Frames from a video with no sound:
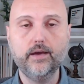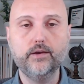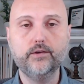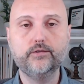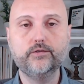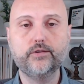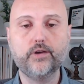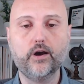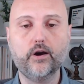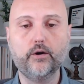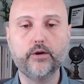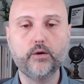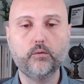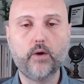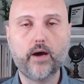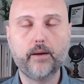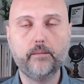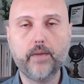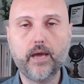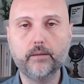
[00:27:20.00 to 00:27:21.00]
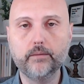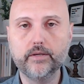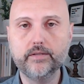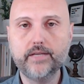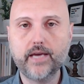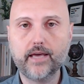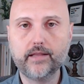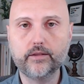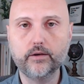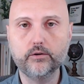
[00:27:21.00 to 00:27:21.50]
So you want to be able
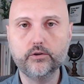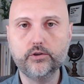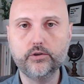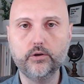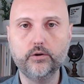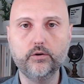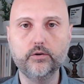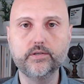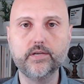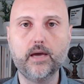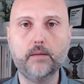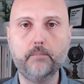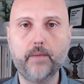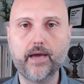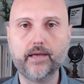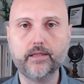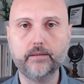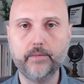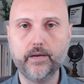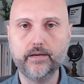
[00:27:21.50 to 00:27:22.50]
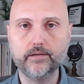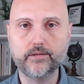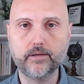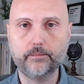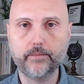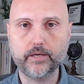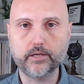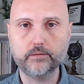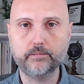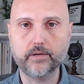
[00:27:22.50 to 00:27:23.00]
to take those shoes and make them into
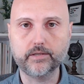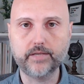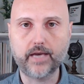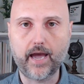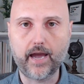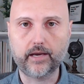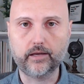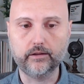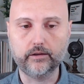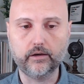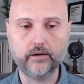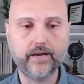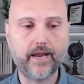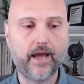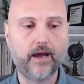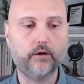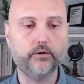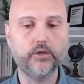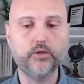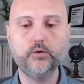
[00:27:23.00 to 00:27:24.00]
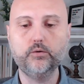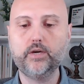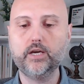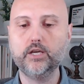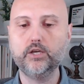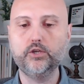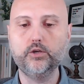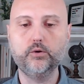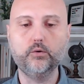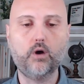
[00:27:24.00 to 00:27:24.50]
something spectacular. Now you
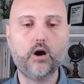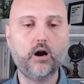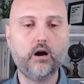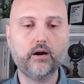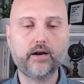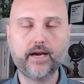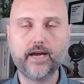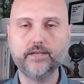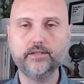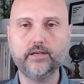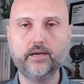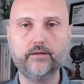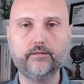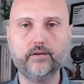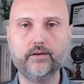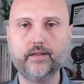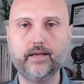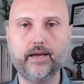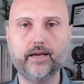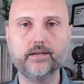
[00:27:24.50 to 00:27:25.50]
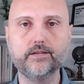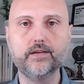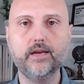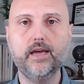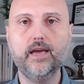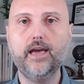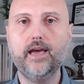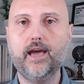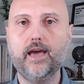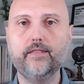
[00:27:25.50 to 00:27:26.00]
can do all kinds of different things,
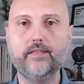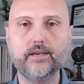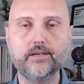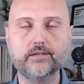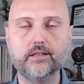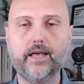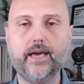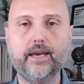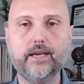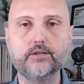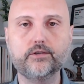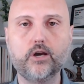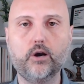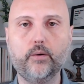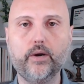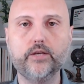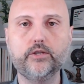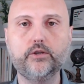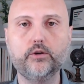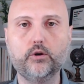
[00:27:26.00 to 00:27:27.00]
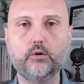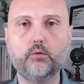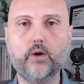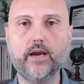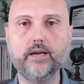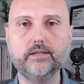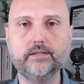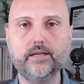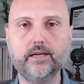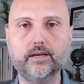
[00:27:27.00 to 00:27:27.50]
and these ladies go into
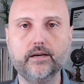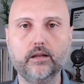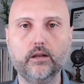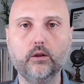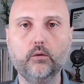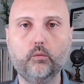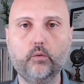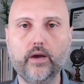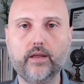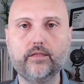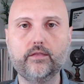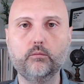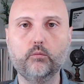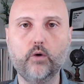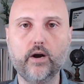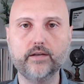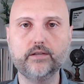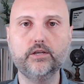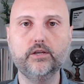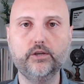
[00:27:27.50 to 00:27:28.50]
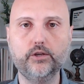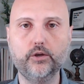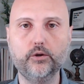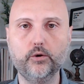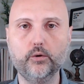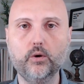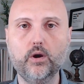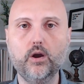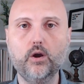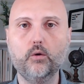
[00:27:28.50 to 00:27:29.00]
great deal with what to
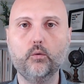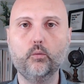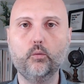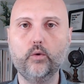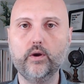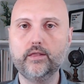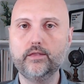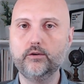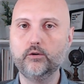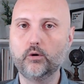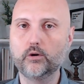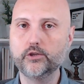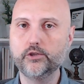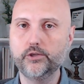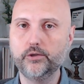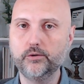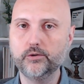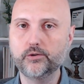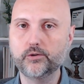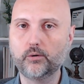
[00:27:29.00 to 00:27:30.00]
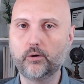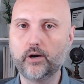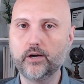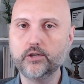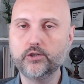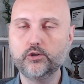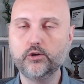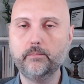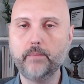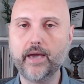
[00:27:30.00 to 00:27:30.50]
do with your shoe
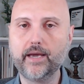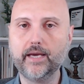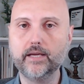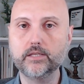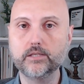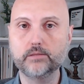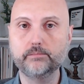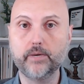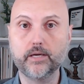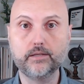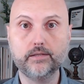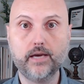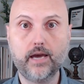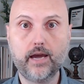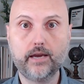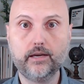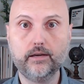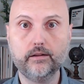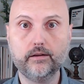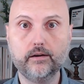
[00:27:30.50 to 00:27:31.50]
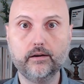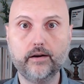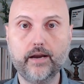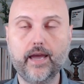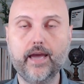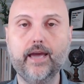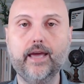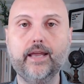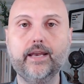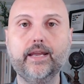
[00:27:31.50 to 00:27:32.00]
storage to make it
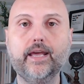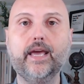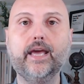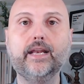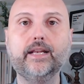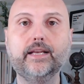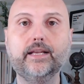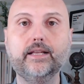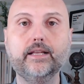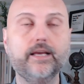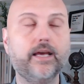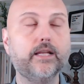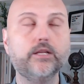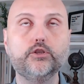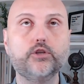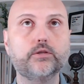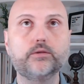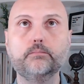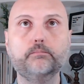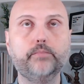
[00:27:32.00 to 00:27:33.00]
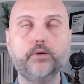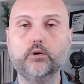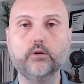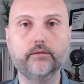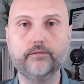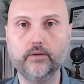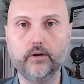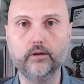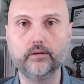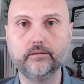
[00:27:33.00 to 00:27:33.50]
spectacular and, and, and just
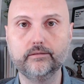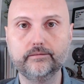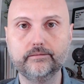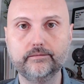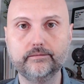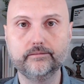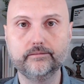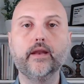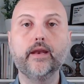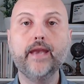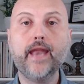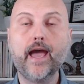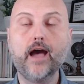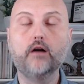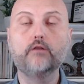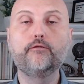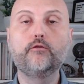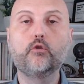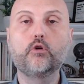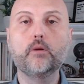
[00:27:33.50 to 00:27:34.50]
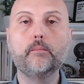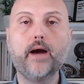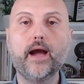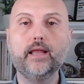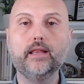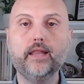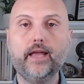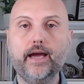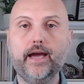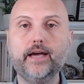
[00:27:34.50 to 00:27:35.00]
beautiful. Now, for
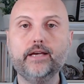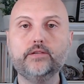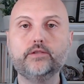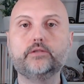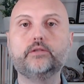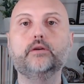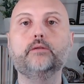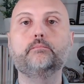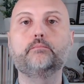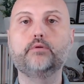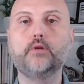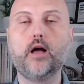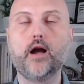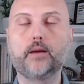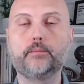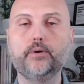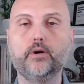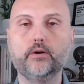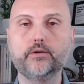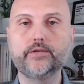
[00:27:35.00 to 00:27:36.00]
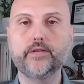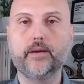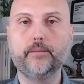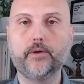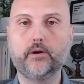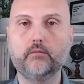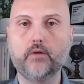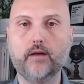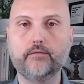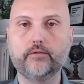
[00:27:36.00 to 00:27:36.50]
my last blog post that I'm
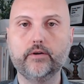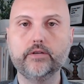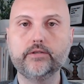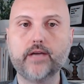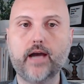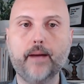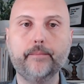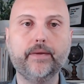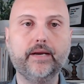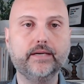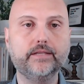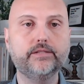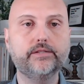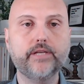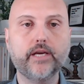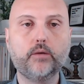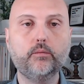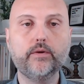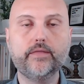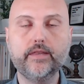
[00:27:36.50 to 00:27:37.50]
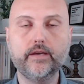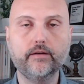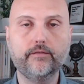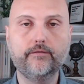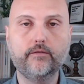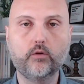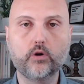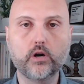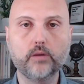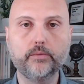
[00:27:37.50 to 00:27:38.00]
going to reference, I'm going to stick with the
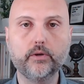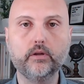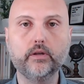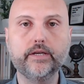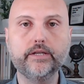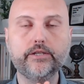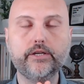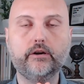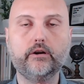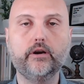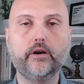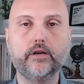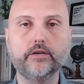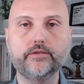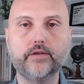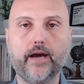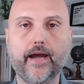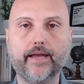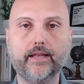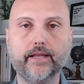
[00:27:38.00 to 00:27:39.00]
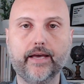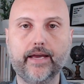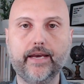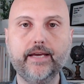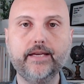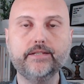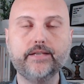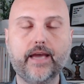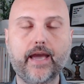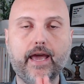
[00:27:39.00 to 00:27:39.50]
affordable interior design
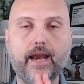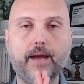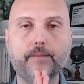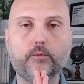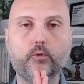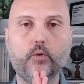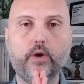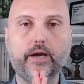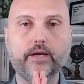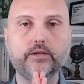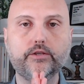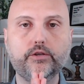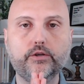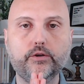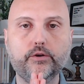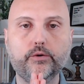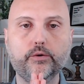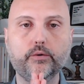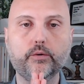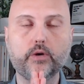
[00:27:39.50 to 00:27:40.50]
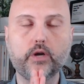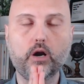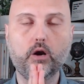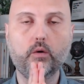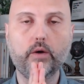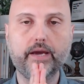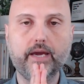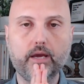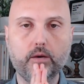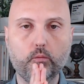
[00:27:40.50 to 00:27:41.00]
ladies, and I'm going to
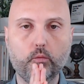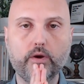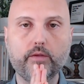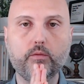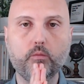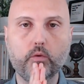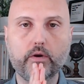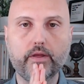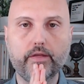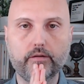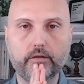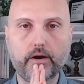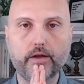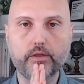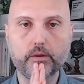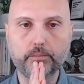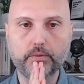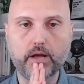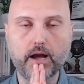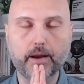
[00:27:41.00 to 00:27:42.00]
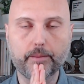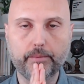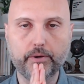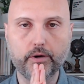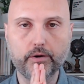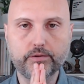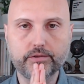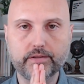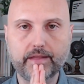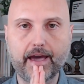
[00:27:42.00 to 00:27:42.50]
go in with one of their other blog
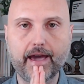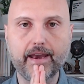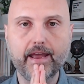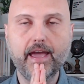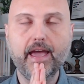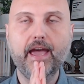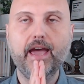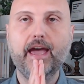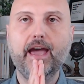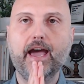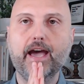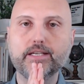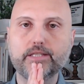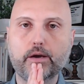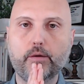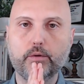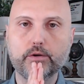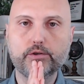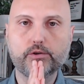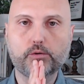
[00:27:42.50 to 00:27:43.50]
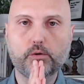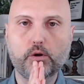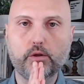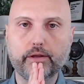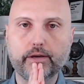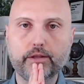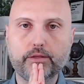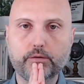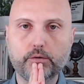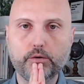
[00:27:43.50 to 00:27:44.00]
posts that, as I was
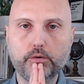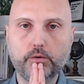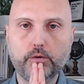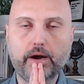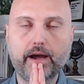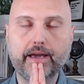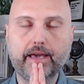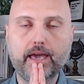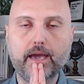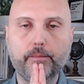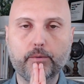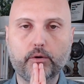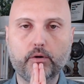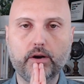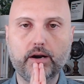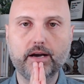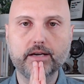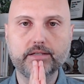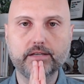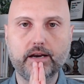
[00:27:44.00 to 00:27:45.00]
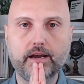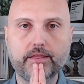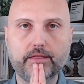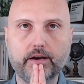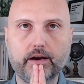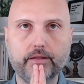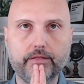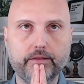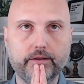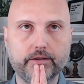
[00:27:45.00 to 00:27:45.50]
scrolling through, I came across and I
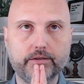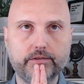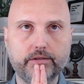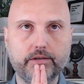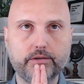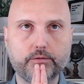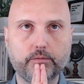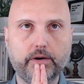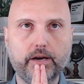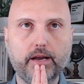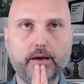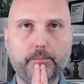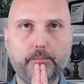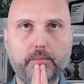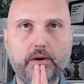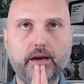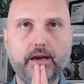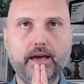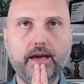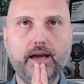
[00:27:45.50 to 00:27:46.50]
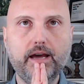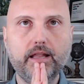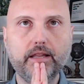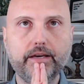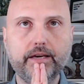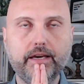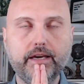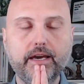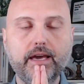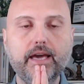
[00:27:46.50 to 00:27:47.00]
thought, this is right up my
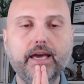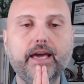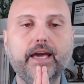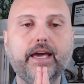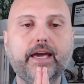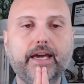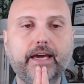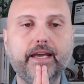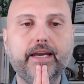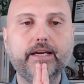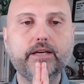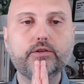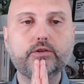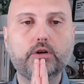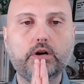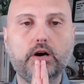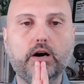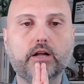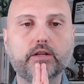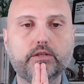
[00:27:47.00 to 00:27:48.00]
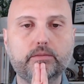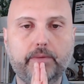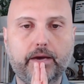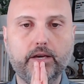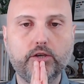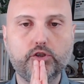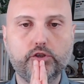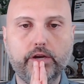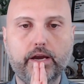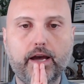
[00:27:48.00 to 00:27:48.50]
alley. It is called
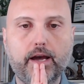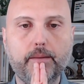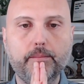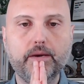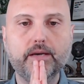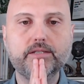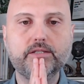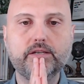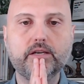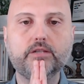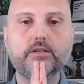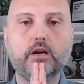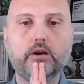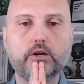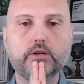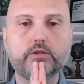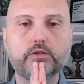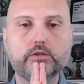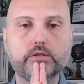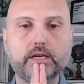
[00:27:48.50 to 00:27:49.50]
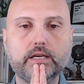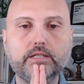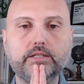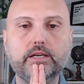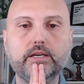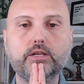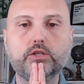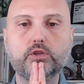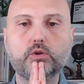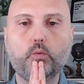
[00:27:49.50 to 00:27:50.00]
Space Jam
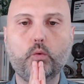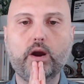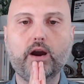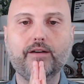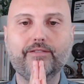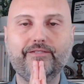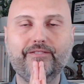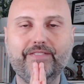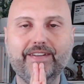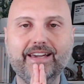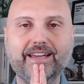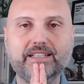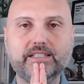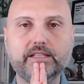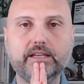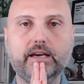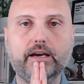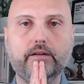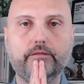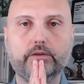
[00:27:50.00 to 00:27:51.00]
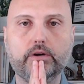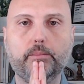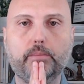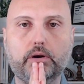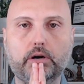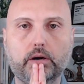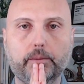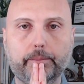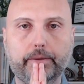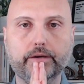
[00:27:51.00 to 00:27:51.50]
660 Square Feet of an
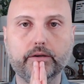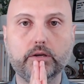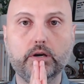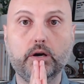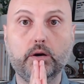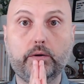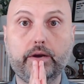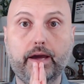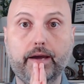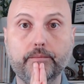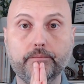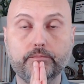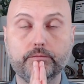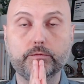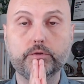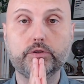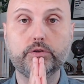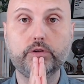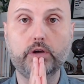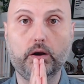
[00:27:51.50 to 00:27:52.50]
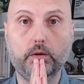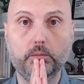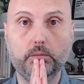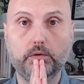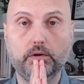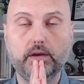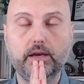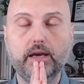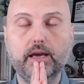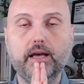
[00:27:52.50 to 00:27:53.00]
Apartment. Okay, so
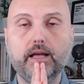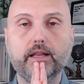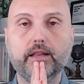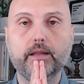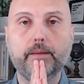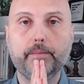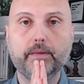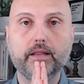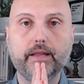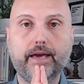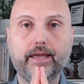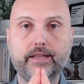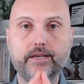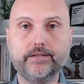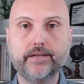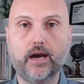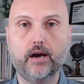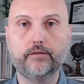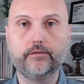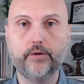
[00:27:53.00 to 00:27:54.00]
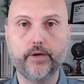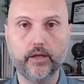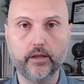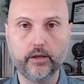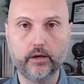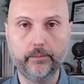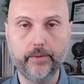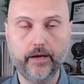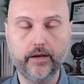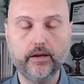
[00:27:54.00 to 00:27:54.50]
let me lay this out for you a
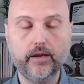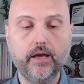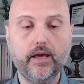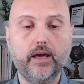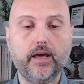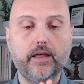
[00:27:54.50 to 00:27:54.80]
little bit.